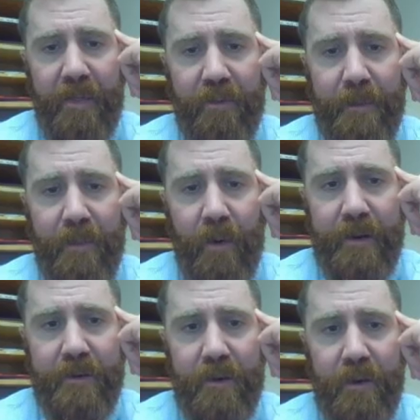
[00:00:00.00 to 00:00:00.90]

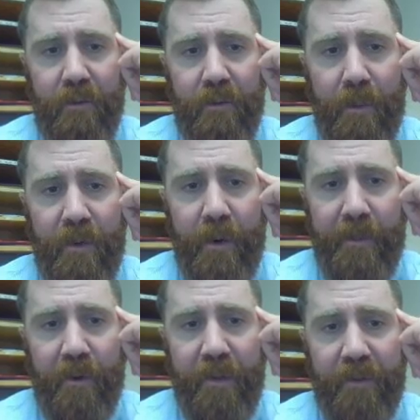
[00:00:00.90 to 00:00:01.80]
3.2 Roman
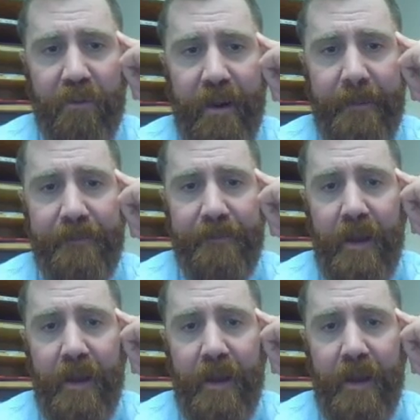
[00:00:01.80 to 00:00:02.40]
numeral 3.